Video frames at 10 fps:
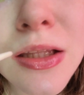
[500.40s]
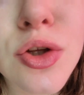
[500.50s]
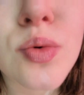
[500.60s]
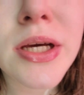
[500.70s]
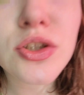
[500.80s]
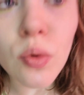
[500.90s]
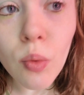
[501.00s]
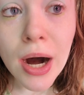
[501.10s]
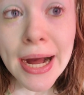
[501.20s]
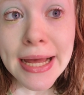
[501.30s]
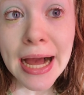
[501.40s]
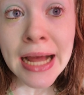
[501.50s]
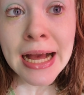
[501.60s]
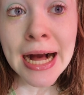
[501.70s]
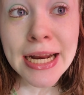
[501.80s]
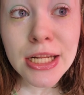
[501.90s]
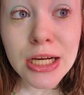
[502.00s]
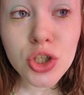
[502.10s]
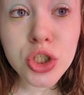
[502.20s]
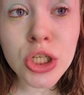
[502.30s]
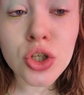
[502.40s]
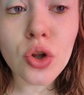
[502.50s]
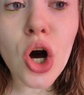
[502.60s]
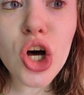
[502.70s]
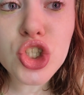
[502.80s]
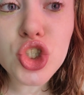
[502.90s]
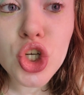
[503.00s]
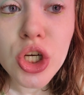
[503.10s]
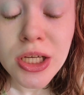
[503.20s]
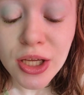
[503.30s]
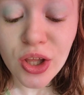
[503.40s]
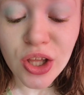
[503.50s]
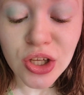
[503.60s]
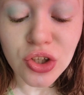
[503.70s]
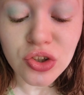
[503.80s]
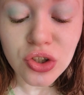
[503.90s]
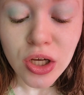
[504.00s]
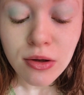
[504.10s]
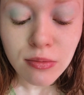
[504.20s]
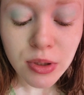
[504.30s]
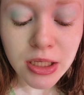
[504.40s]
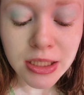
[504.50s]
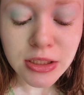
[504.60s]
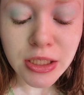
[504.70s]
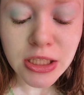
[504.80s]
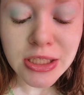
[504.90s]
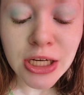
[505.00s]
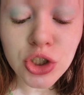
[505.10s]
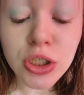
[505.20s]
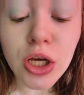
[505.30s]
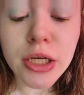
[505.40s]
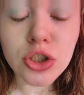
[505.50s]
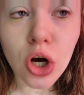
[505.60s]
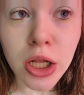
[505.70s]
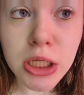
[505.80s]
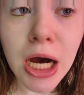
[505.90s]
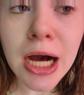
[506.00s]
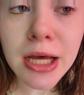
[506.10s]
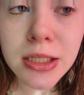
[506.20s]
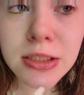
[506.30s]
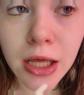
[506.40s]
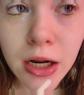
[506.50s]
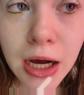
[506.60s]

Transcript: The reason why I added a clear gloss is because the attention is on the eyes and